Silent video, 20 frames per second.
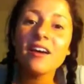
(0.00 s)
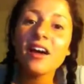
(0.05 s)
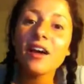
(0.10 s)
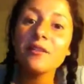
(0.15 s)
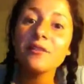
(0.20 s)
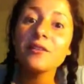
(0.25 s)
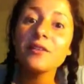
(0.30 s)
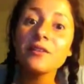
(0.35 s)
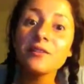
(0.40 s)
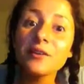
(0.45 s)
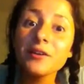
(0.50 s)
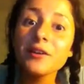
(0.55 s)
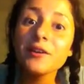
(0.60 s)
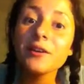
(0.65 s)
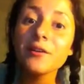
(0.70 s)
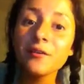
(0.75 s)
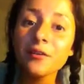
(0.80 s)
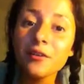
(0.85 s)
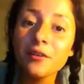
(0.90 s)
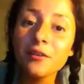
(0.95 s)
I really want to
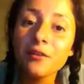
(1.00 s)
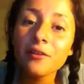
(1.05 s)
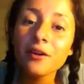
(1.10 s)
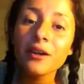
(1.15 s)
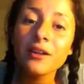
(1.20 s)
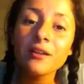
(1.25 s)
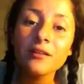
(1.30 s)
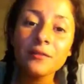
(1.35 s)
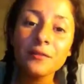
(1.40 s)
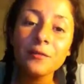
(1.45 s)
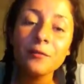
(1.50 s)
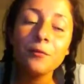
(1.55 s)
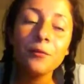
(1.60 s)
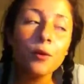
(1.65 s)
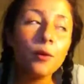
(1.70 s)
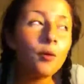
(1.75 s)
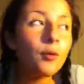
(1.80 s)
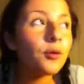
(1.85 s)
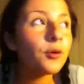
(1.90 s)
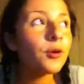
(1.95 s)
go though. I love the
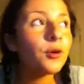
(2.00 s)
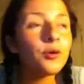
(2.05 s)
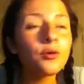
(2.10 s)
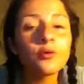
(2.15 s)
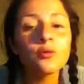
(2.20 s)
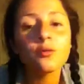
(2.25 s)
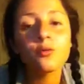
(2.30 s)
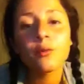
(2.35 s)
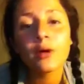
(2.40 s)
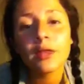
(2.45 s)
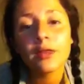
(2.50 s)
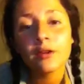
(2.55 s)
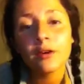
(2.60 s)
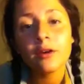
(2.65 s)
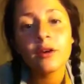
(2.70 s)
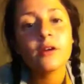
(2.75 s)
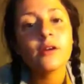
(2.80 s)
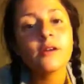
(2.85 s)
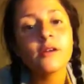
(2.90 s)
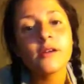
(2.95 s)
cold
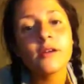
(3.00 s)
weather.